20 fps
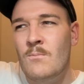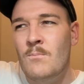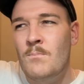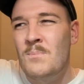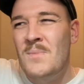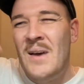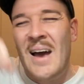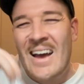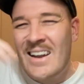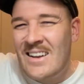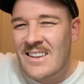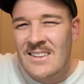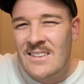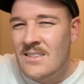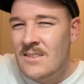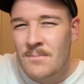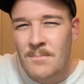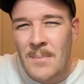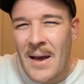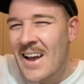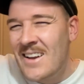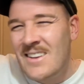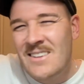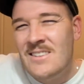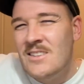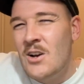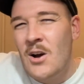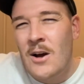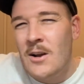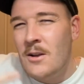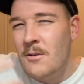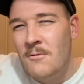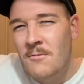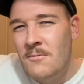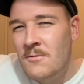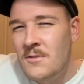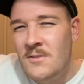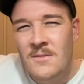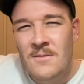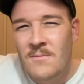pattern kind of
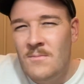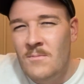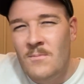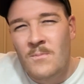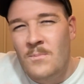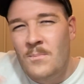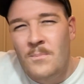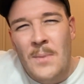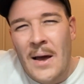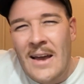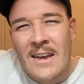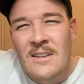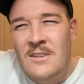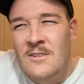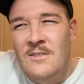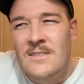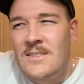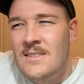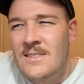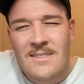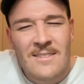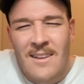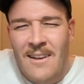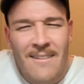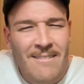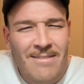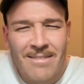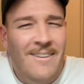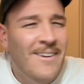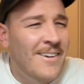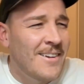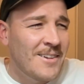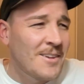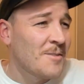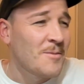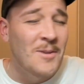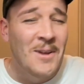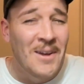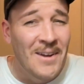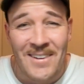pages. I don't
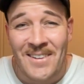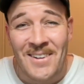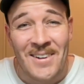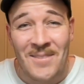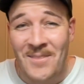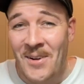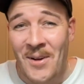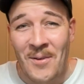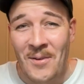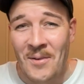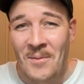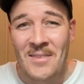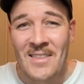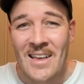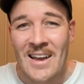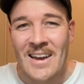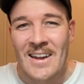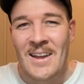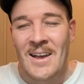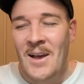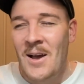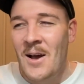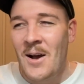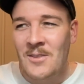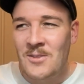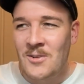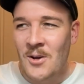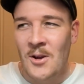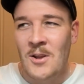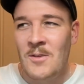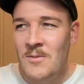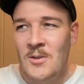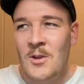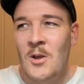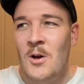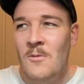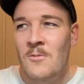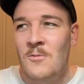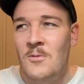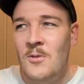even know what I'm saying. I don't even
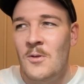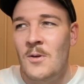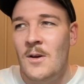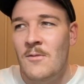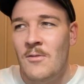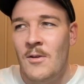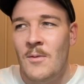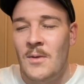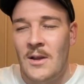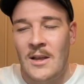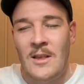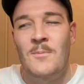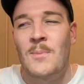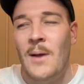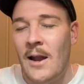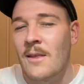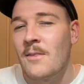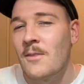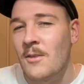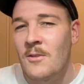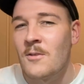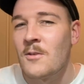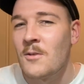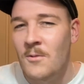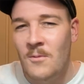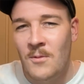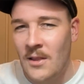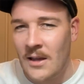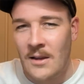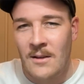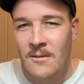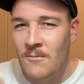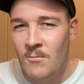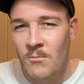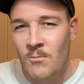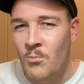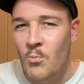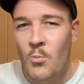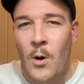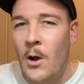know if I'm explaining this like
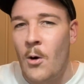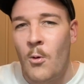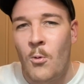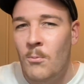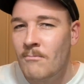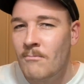well.